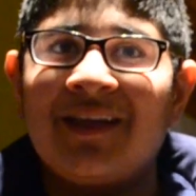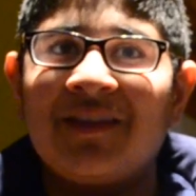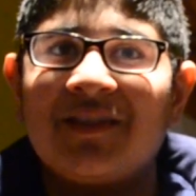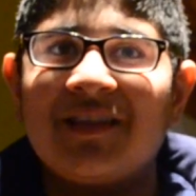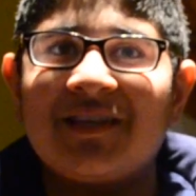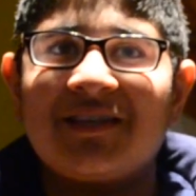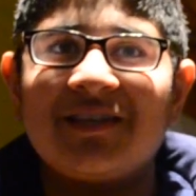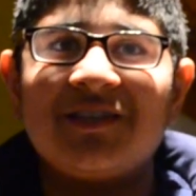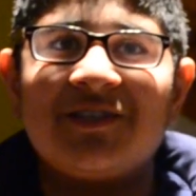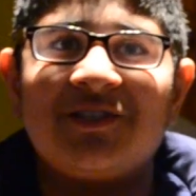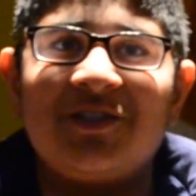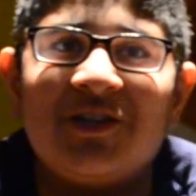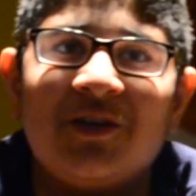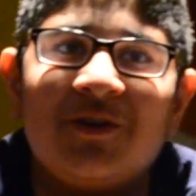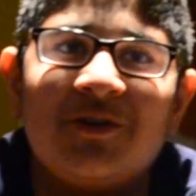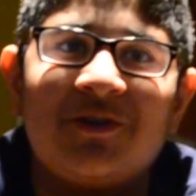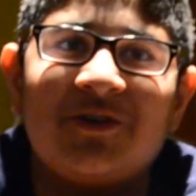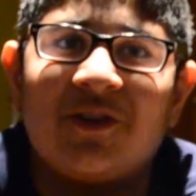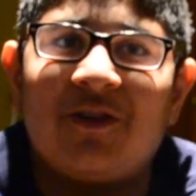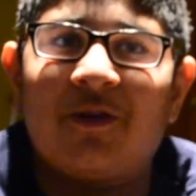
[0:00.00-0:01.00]
This is
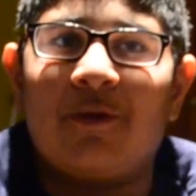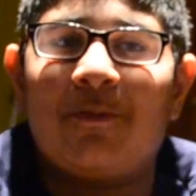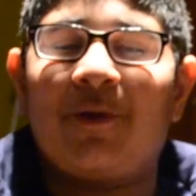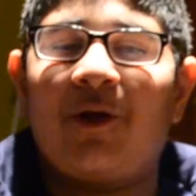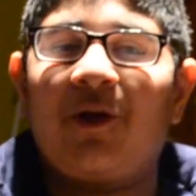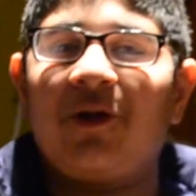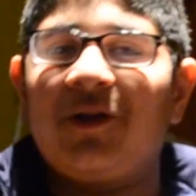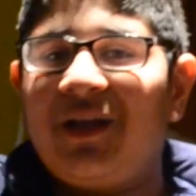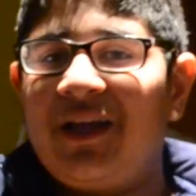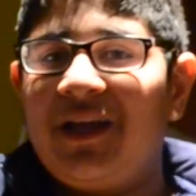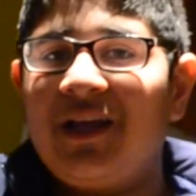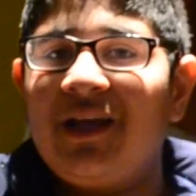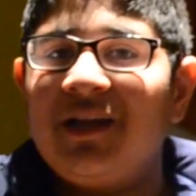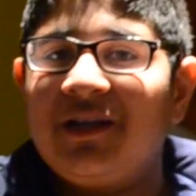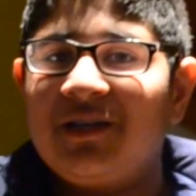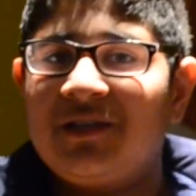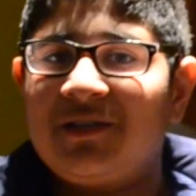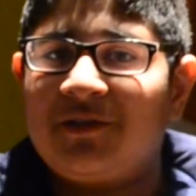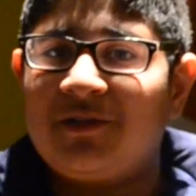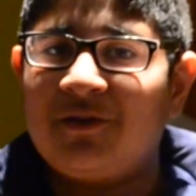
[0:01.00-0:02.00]
due to their ability
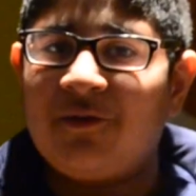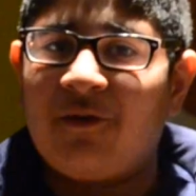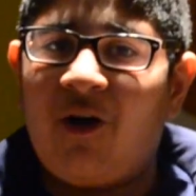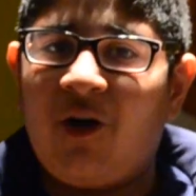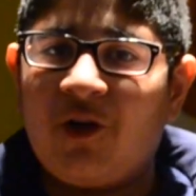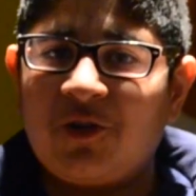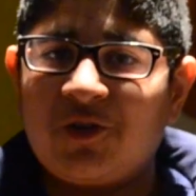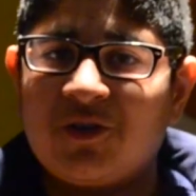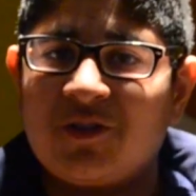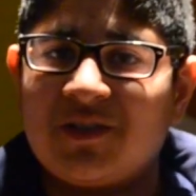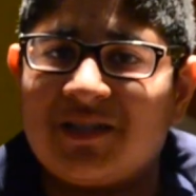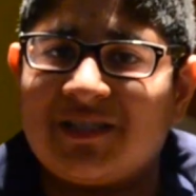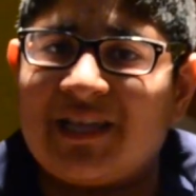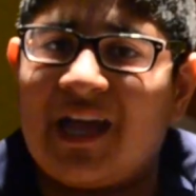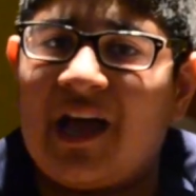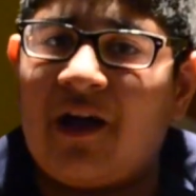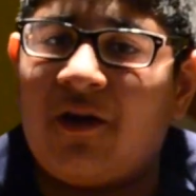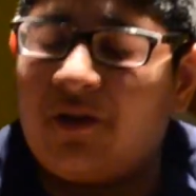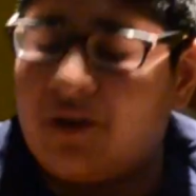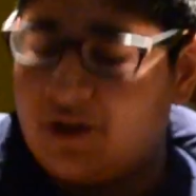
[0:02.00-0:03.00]
to alter the
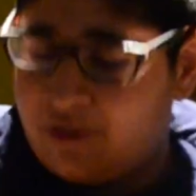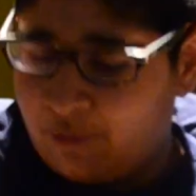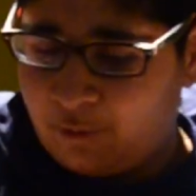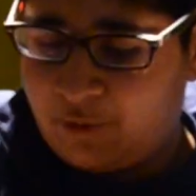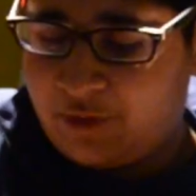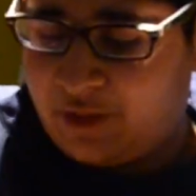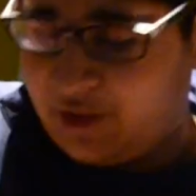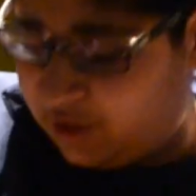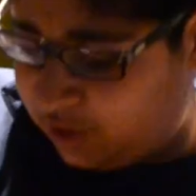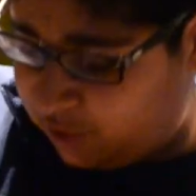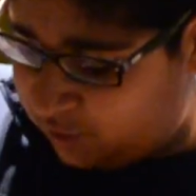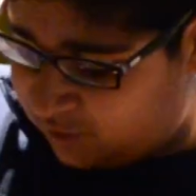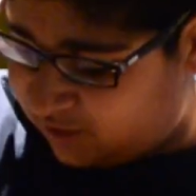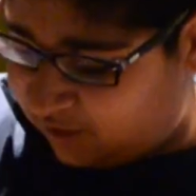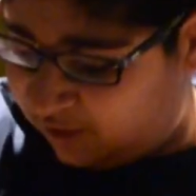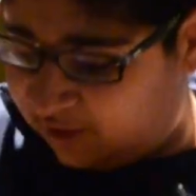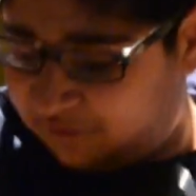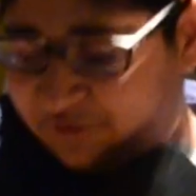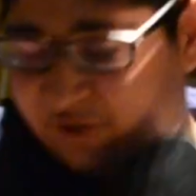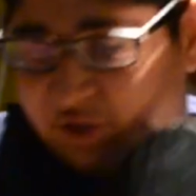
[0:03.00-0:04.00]
sound with the use
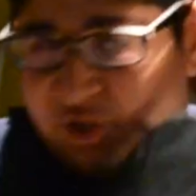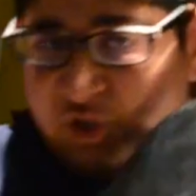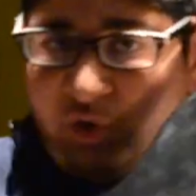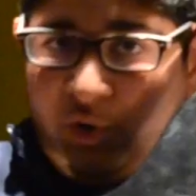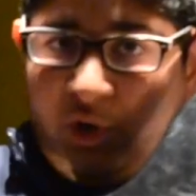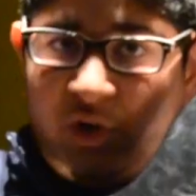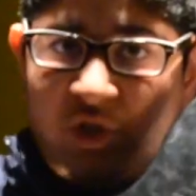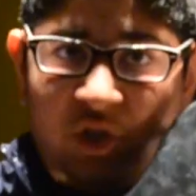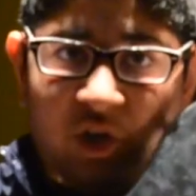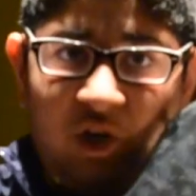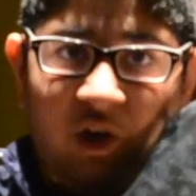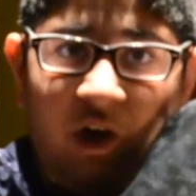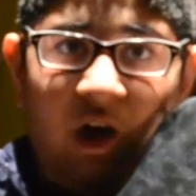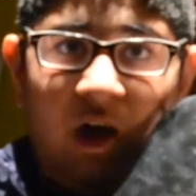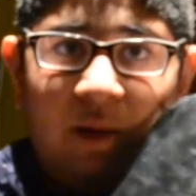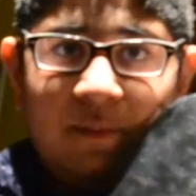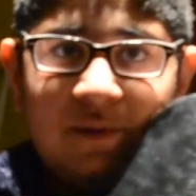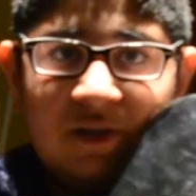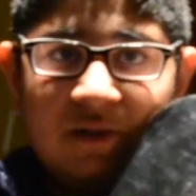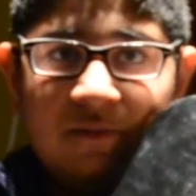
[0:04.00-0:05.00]
of distortion
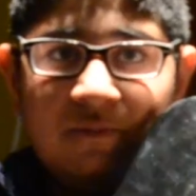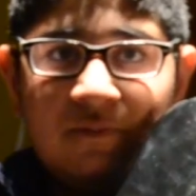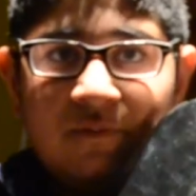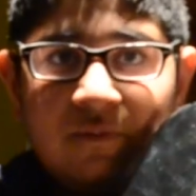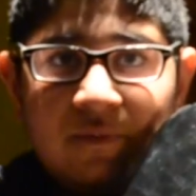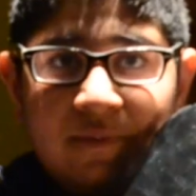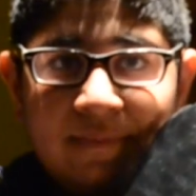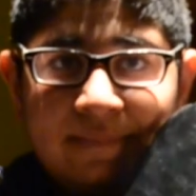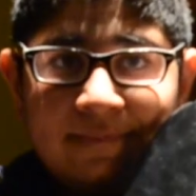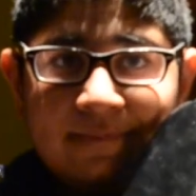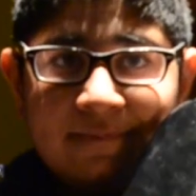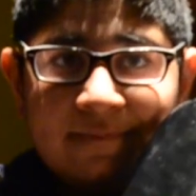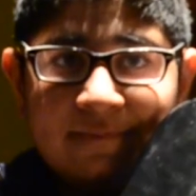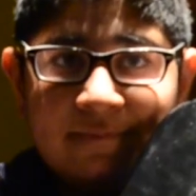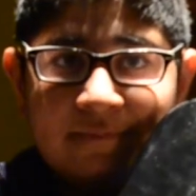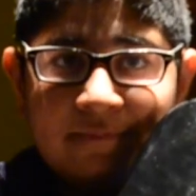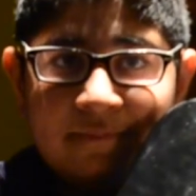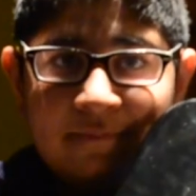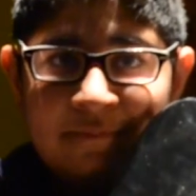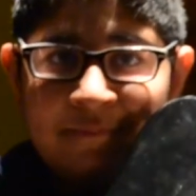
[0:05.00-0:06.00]
knobs
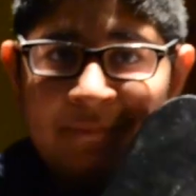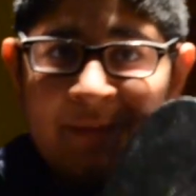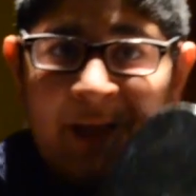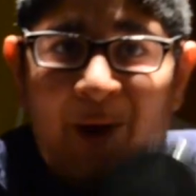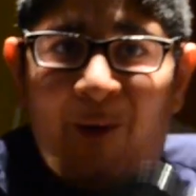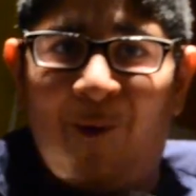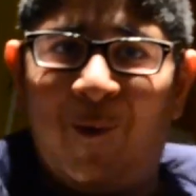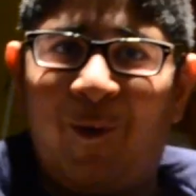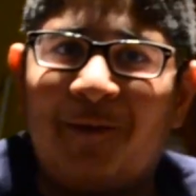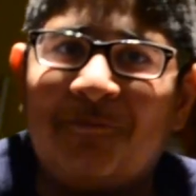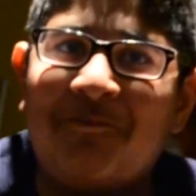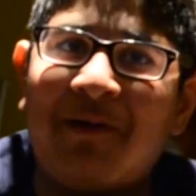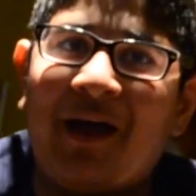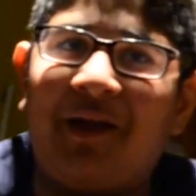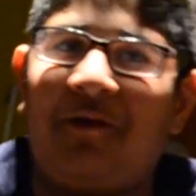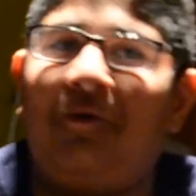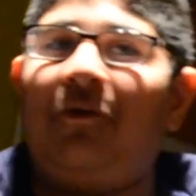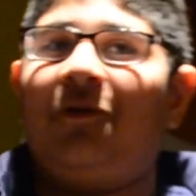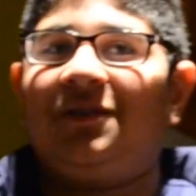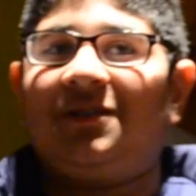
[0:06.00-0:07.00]
or
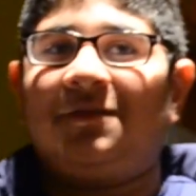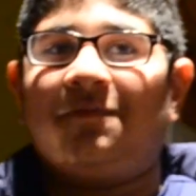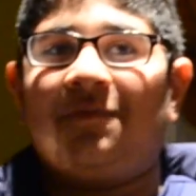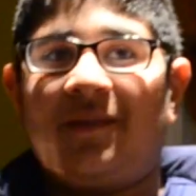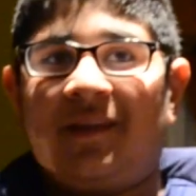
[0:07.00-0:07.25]
pedals.